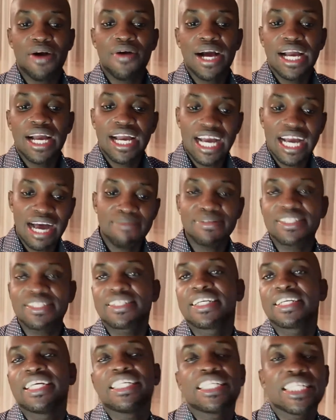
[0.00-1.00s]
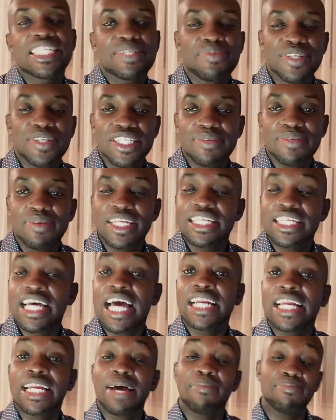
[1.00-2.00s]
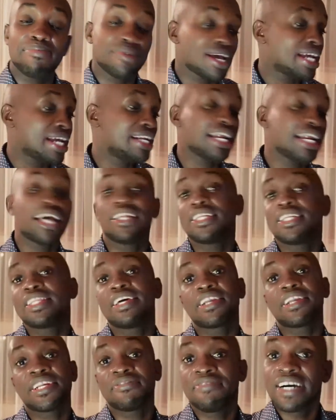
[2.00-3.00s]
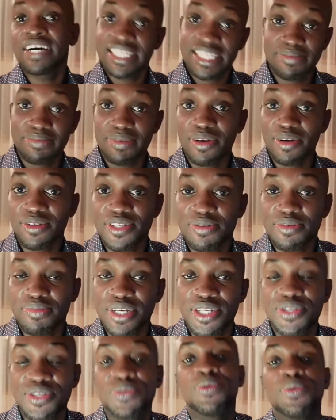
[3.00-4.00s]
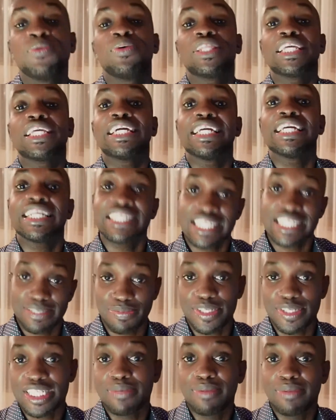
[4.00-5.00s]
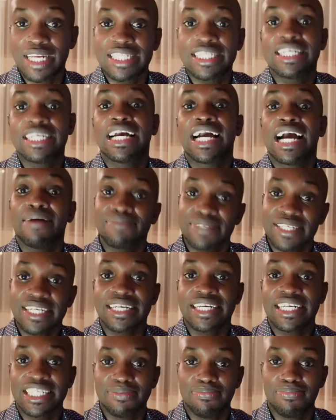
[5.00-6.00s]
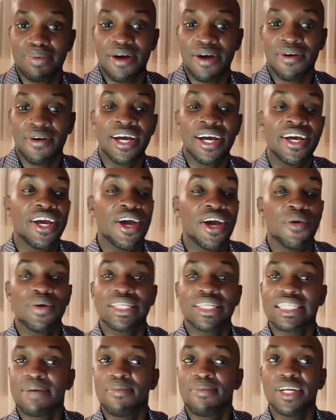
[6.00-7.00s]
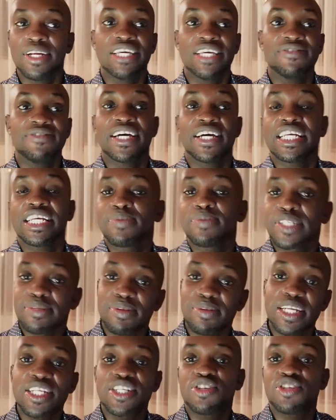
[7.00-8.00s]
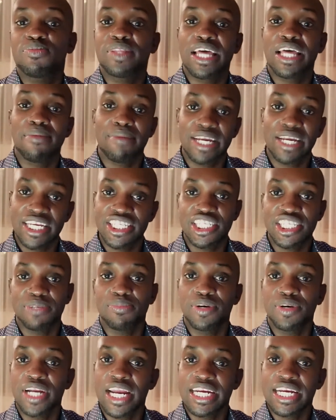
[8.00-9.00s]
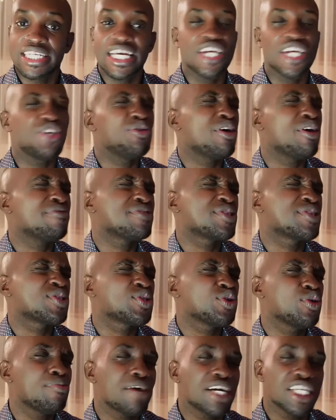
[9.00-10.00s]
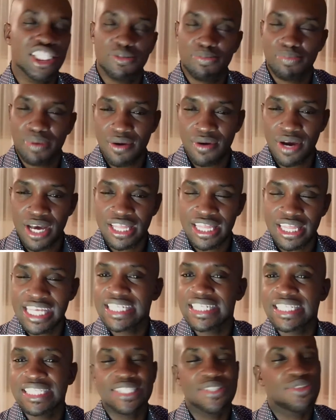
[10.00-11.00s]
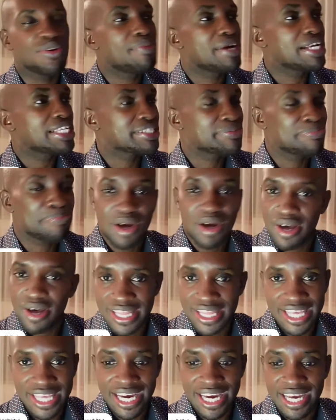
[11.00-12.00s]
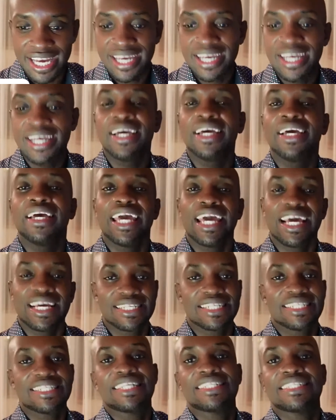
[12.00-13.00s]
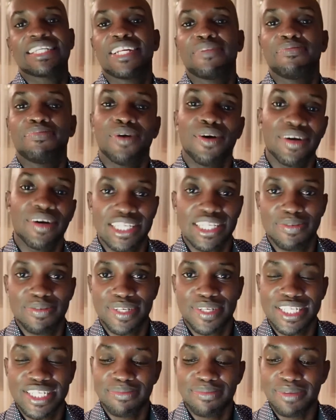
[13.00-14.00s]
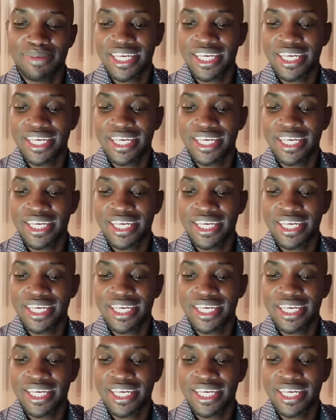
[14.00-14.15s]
comes great responsibility, and the reverse may also be true. With great responsibility comes great power. When somebody gives you a responsibility to be their managing moderator, you have so much power. There's so much power there. Exercise that power responsibly.